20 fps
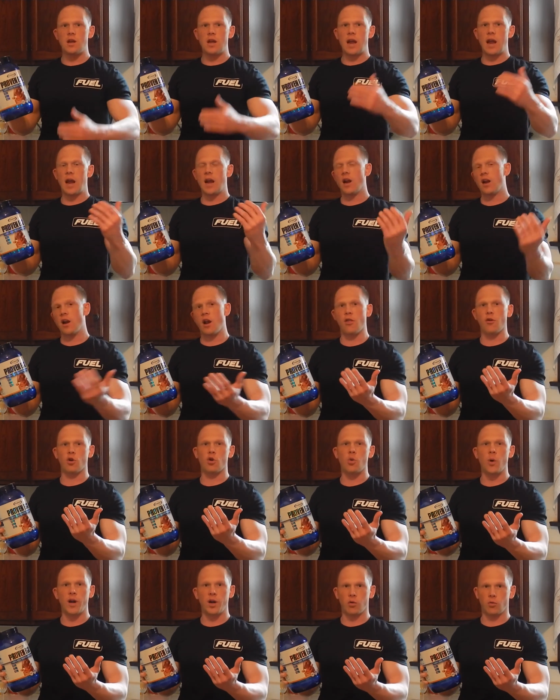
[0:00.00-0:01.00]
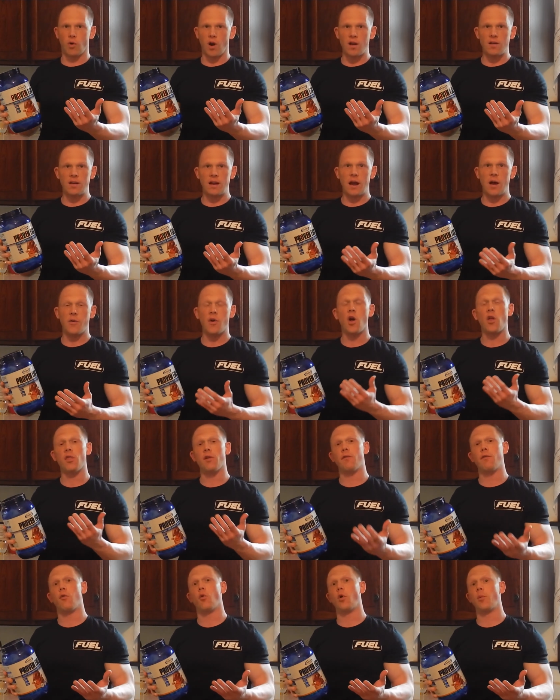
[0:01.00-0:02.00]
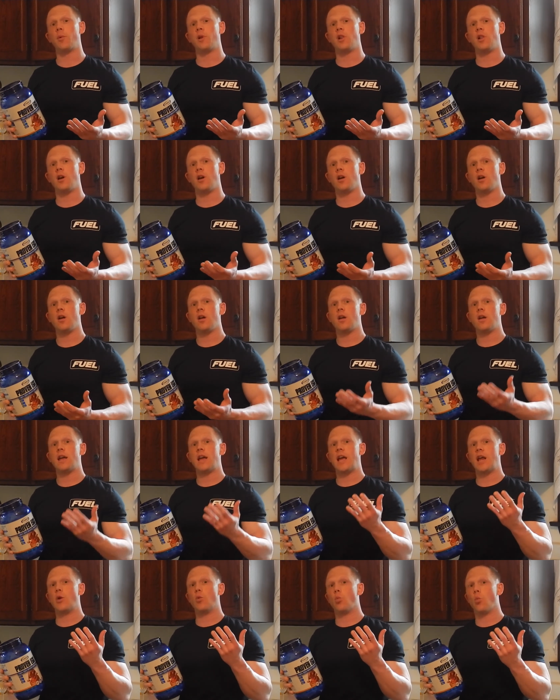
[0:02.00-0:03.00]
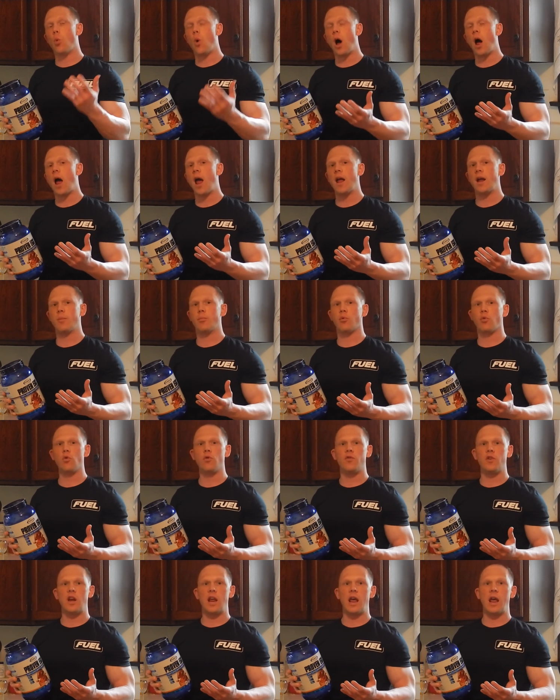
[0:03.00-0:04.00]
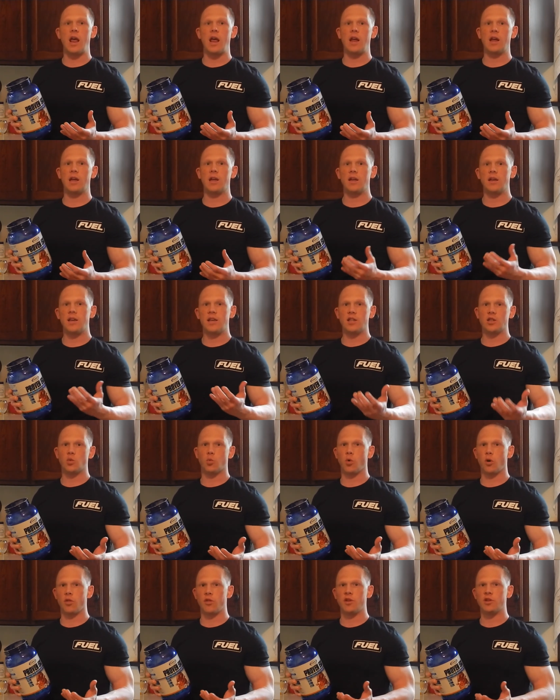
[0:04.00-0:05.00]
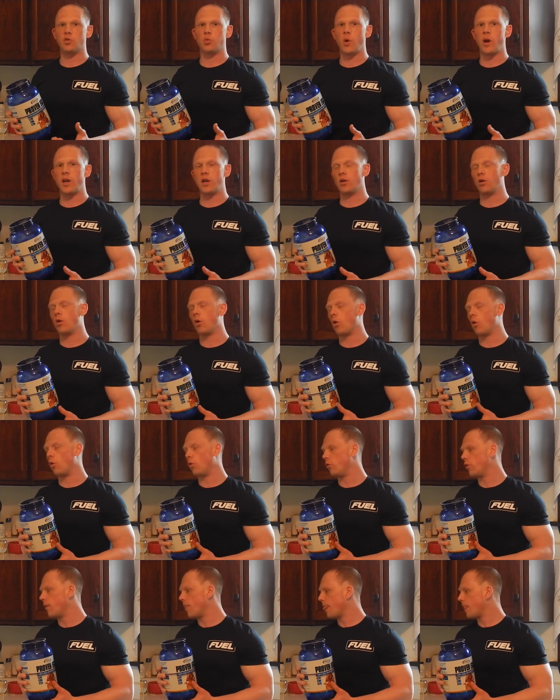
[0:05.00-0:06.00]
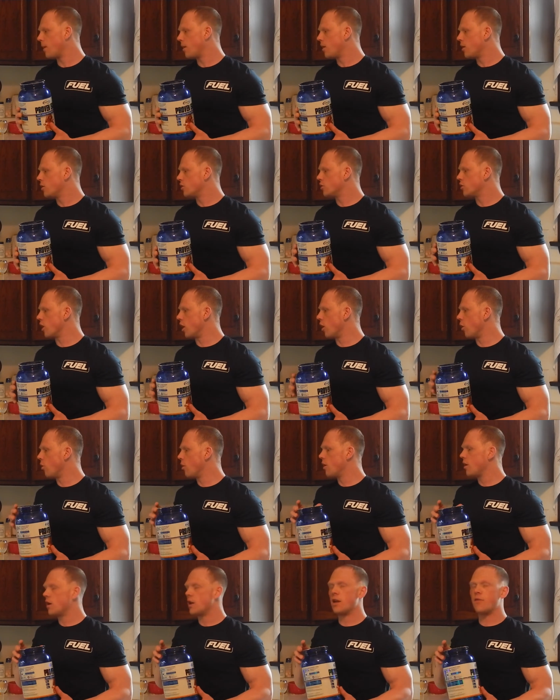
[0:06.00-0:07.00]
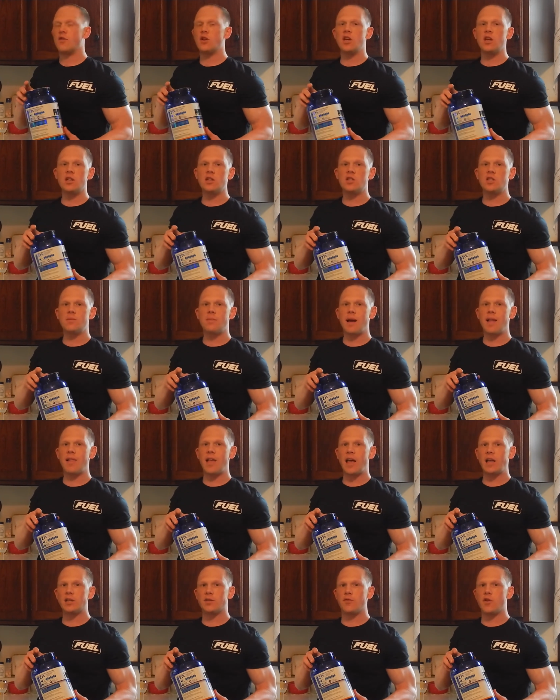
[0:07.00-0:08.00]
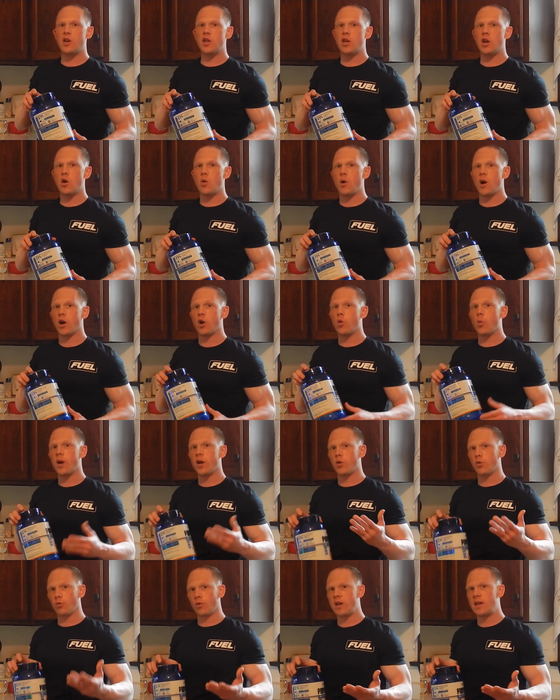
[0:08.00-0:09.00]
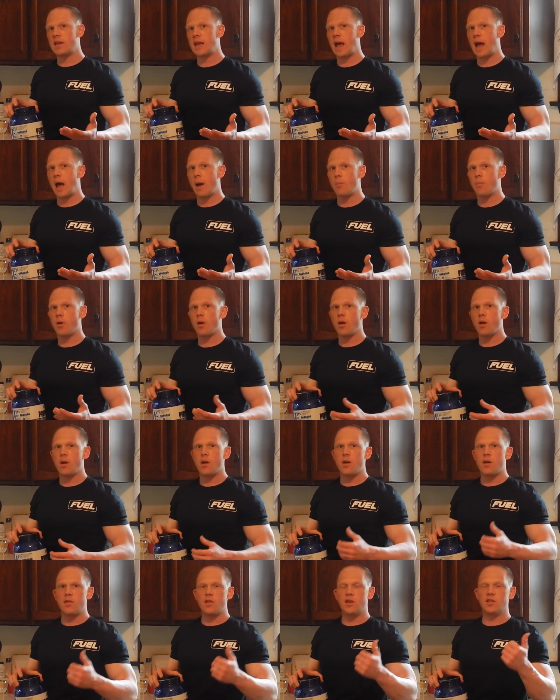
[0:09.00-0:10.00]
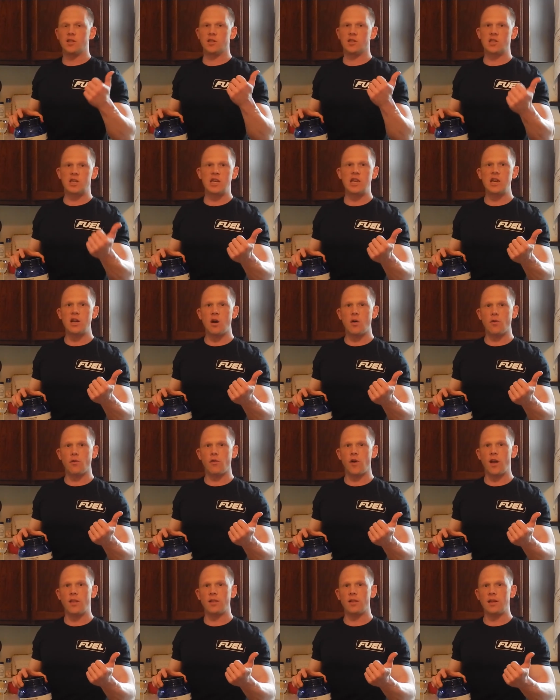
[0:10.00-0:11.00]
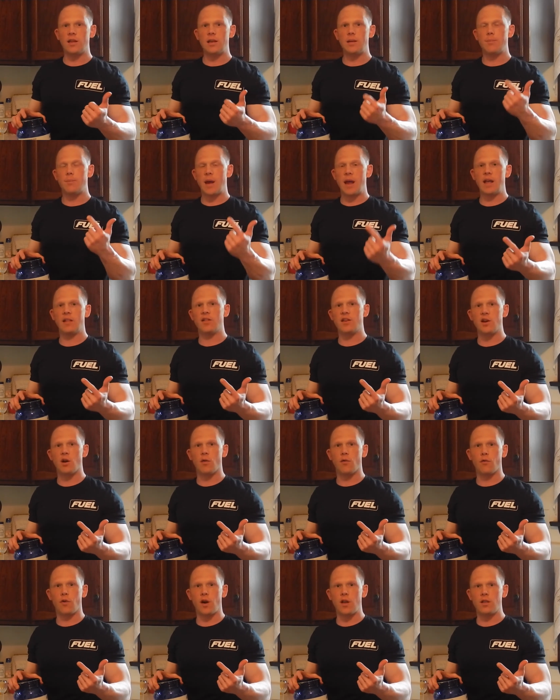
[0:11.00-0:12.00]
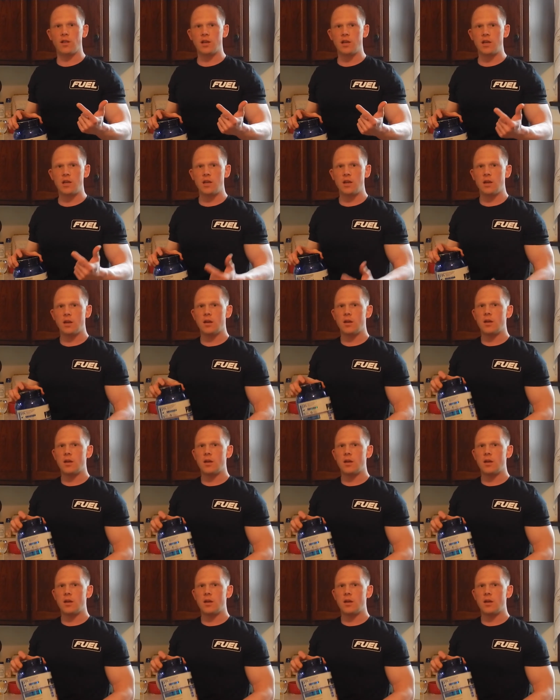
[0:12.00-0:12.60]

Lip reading: and another quick rundown on the formula and why Proven Egg is worth its weight in gold. So if you didn't see my last video, a quick recap. This is keto friendly, paleo friendly.